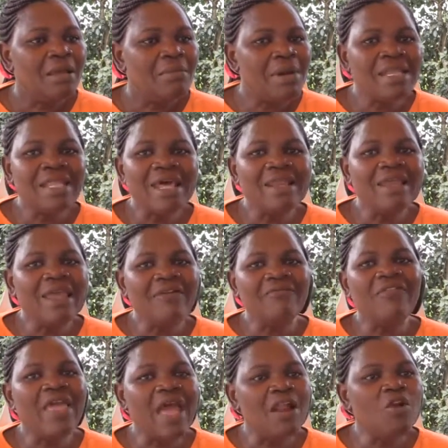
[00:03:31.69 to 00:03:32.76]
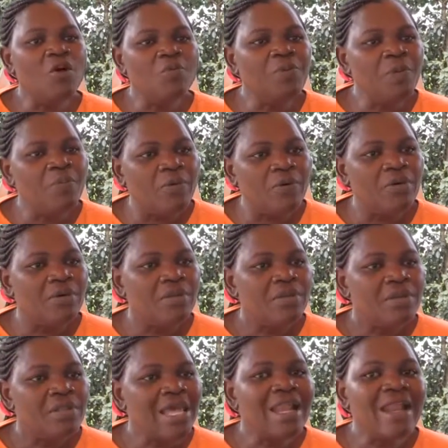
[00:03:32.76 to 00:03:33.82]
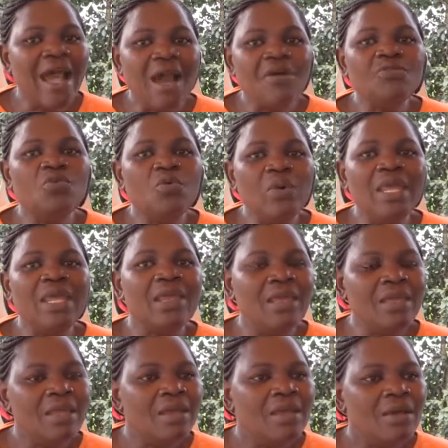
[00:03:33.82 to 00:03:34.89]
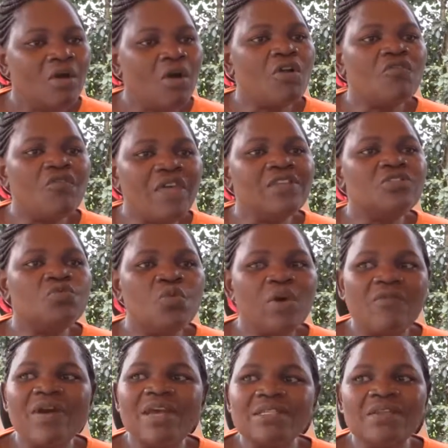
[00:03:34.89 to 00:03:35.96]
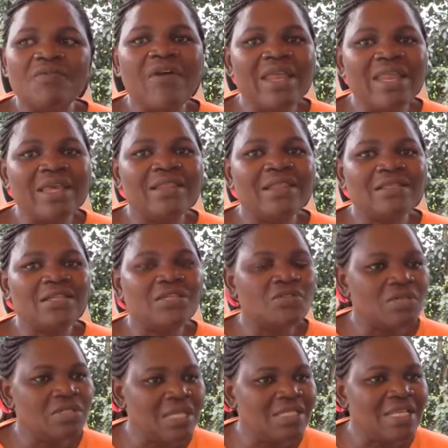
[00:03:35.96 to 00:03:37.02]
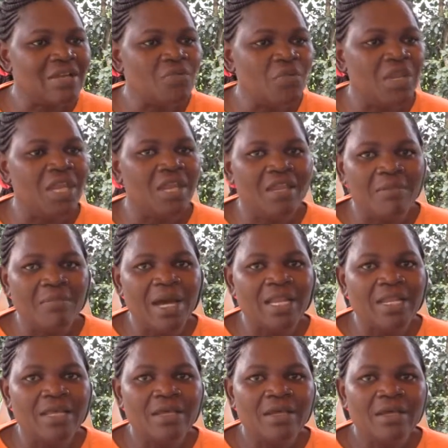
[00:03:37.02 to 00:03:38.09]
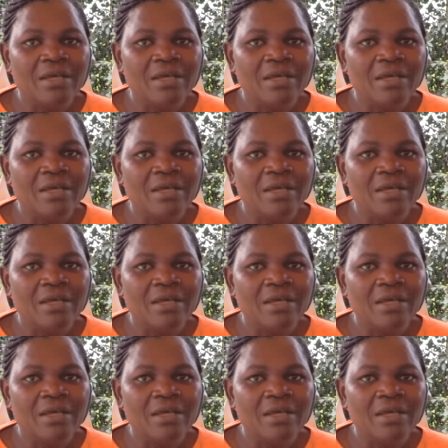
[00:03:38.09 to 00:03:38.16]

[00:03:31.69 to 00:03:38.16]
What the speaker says: But then if there are no people, then how do we convince whoever is dividing these resources that we need the money?